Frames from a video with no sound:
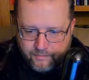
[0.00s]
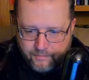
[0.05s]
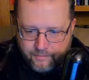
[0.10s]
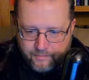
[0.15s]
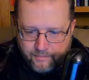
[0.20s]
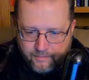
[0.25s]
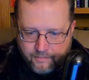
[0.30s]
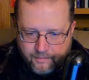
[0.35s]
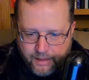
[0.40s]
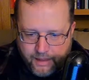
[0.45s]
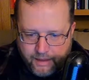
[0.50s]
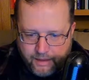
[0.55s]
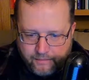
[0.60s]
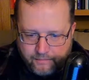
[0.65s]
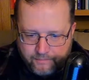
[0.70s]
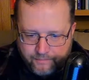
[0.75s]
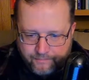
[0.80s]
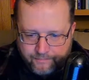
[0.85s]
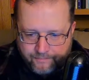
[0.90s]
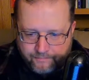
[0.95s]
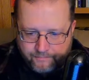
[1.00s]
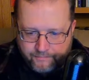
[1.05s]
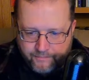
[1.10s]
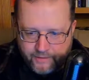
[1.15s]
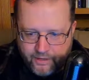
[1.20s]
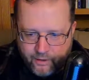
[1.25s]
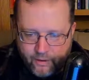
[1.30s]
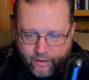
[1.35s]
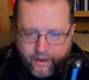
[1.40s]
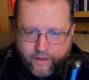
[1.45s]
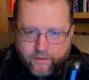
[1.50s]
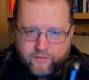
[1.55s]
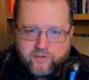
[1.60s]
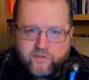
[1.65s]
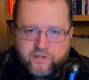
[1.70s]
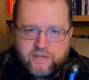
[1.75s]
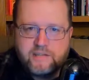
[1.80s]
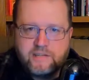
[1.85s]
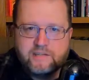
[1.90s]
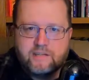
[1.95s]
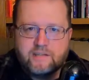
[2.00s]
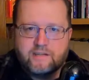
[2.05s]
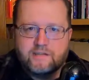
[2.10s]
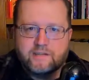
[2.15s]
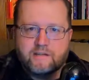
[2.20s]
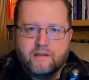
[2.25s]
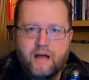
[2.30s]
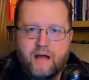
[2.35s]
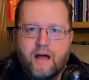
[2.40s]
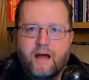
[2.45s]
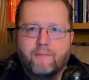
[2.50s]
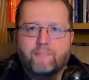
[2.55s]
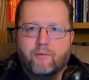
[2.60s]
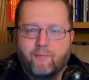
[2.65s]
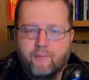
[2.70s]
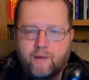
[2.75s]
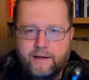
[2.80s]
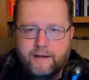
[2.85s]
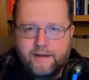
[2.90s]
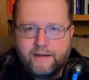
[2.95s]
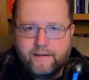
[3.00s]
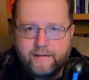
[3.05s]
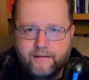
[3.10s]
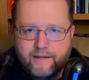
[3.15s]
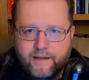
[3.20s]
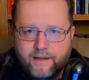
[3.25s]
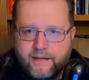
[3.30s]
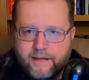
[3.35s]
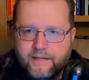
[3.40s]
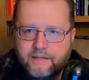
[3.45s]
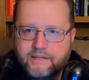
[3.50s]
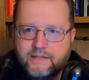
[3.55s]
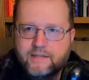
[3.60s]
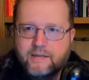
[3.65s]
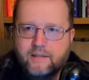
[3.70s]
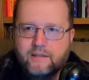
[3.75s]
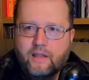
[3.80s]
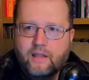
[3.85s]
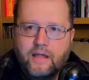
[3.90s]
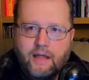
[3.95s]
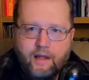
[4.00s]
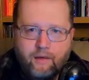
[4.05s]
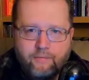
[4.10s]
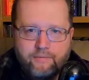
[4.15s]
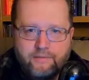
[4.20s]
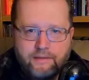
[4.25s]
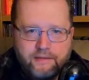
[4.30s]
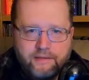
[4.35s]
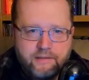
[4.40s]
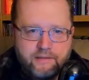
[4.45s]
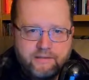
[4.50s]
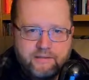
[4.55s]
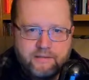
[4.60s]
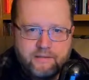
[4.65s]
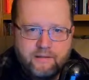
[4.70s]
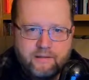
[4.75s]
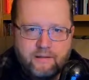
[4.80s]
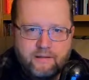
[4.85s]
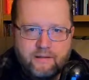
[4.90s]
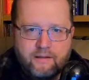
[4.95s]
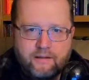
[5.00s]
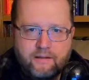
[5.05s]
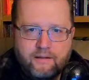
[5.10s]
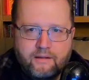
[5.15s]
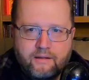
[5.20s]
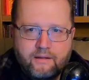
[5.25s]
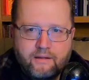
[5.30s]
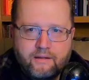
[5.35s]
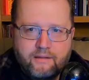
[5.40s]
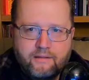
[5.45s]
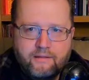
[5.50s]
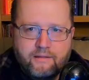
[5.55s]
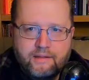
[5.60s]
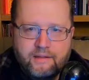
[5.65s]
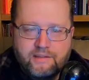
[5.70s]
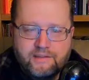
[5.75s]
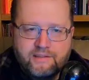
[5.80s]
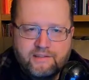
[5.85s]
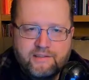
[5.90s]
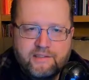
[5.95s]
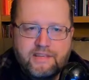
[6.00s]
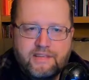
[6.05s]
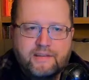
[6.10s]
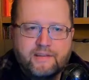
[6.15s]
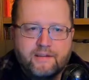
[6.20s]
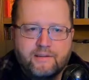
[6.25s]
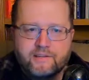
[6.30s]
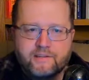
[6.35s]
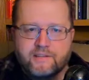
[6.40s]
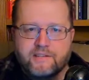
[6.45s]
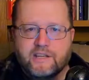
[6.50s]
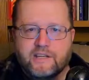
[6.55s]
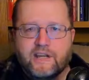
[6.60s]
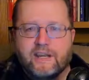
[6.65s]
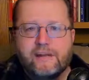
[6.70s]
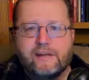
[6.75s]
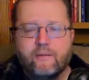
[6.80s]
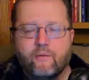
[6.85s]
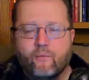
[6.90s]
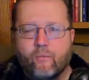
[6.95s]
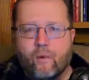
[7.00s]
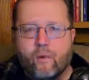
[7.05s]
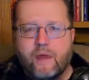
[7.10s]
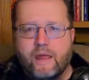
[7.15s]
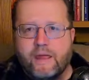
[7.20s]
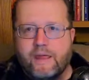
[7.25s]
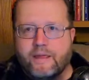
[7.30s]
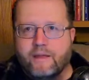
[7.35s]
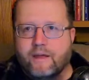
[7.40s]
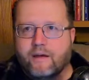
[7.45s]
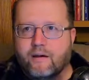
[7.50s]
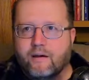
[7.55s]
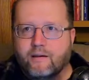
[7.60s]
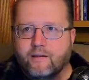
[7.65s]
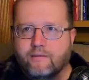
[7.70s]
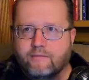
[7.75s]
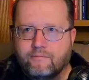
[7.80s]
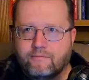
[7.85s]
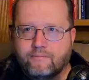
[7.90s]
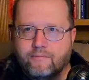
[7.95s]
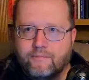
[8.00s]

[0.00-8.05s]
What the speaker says: that, how Jesus operated, that he didn't allow these things to get in the way of